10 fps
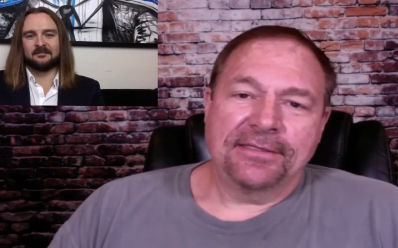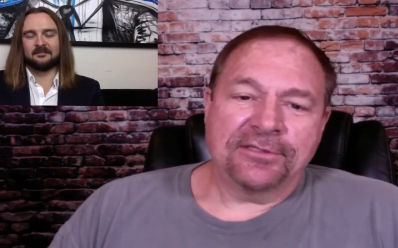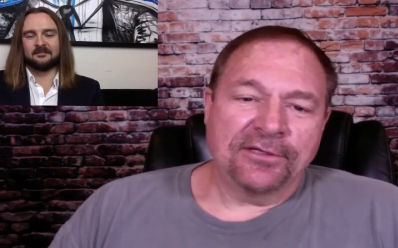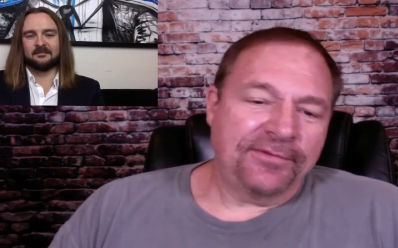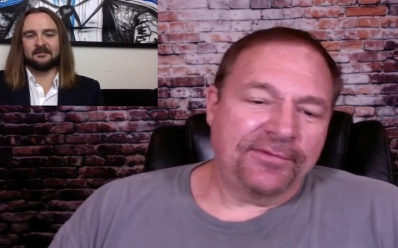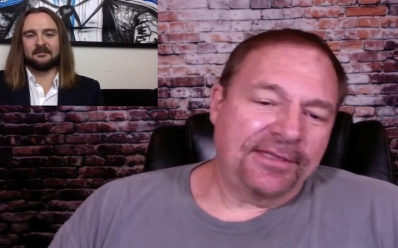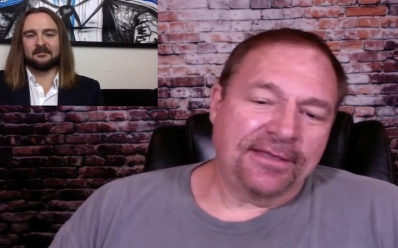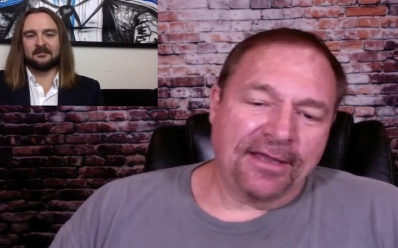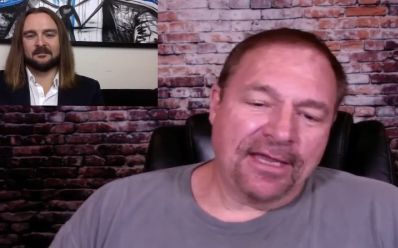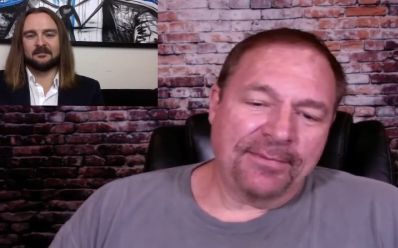Speaker 1: It's good for the
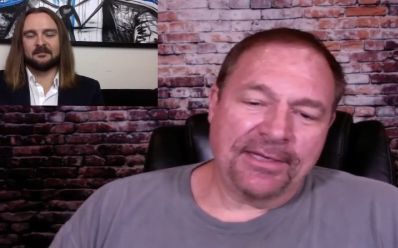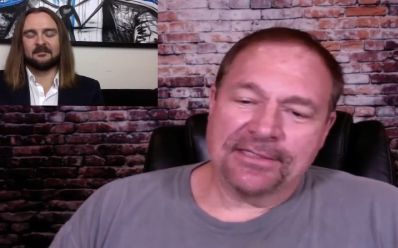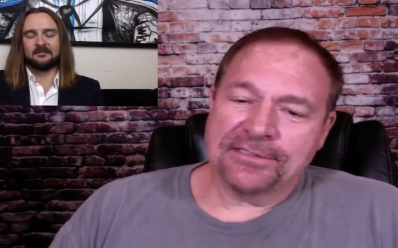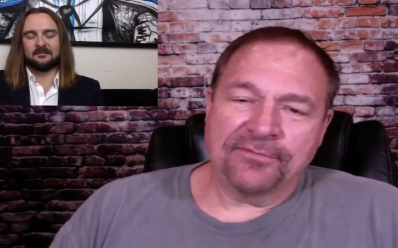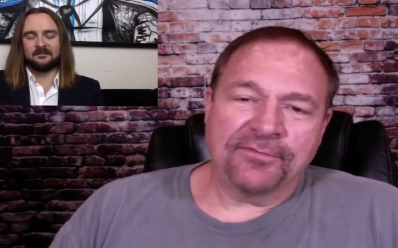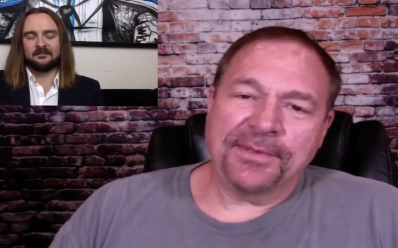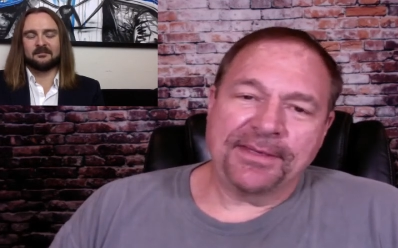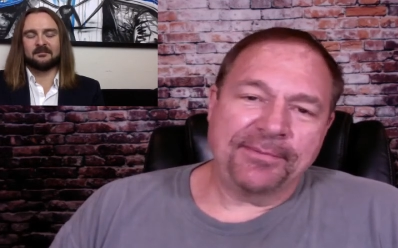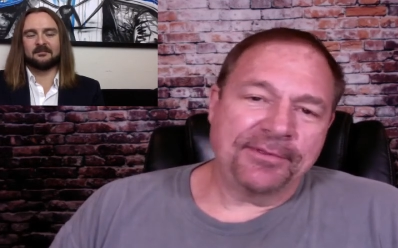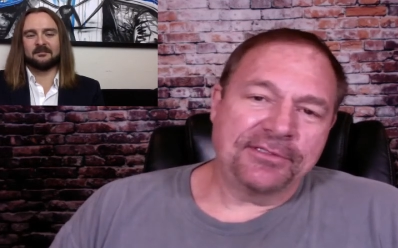economy. It's good for
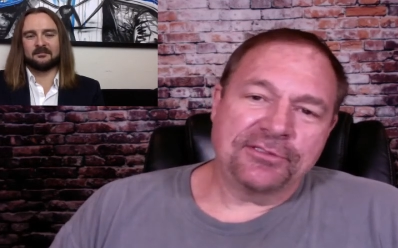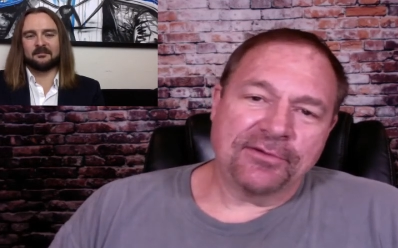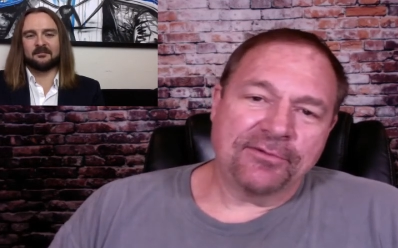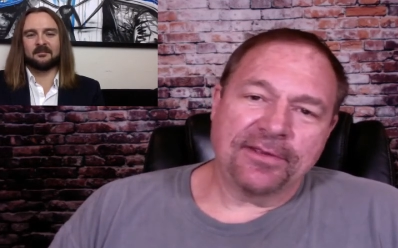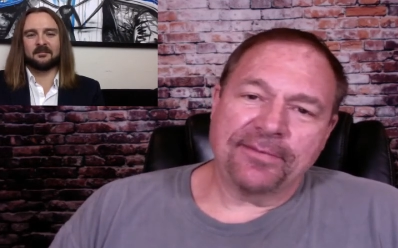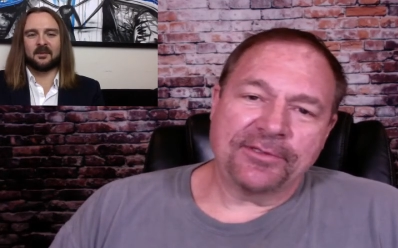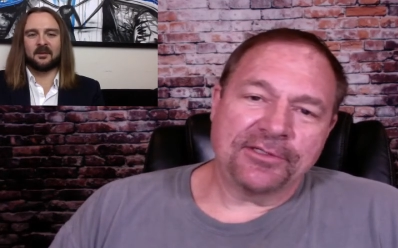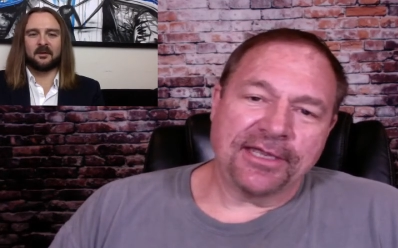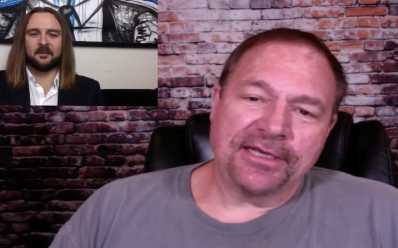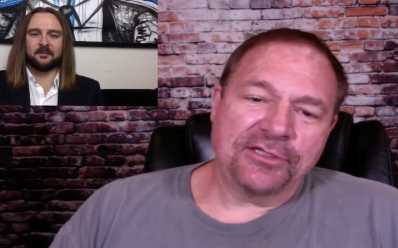people in general able
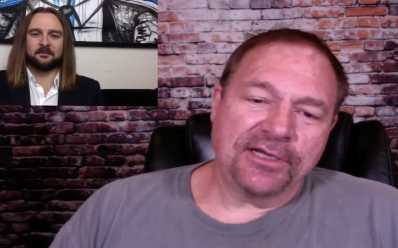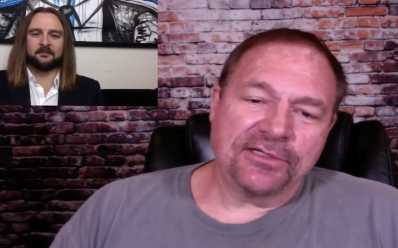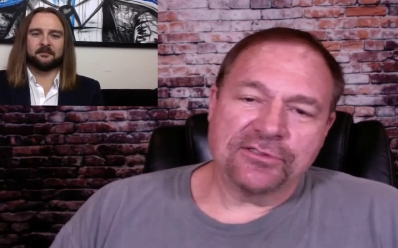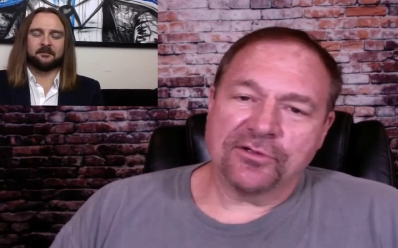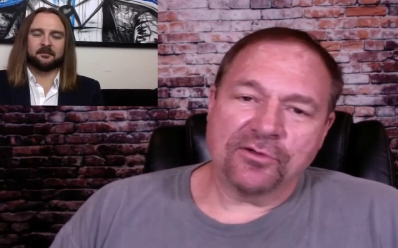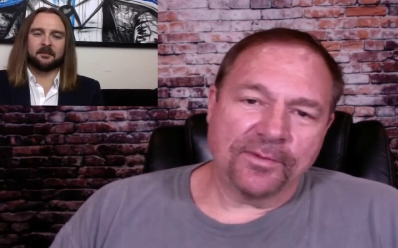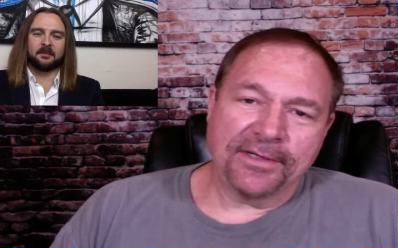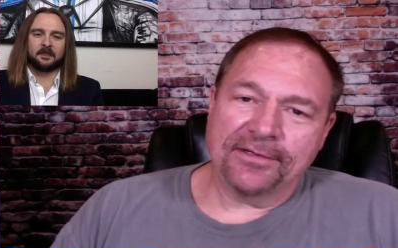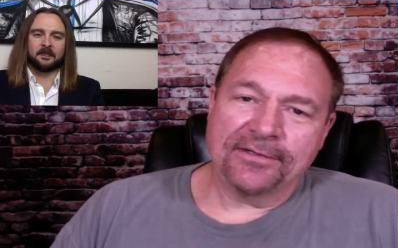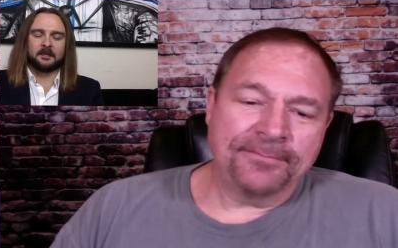to kind of change their
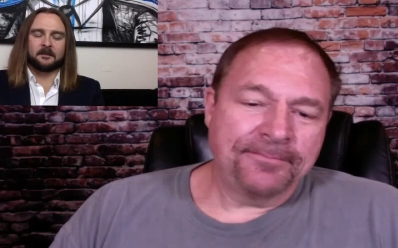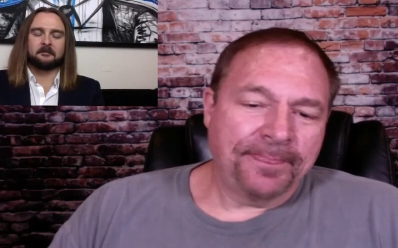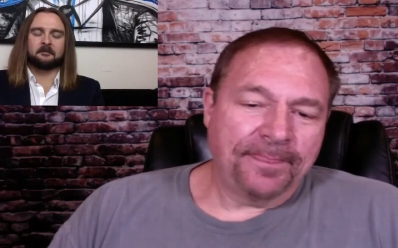career.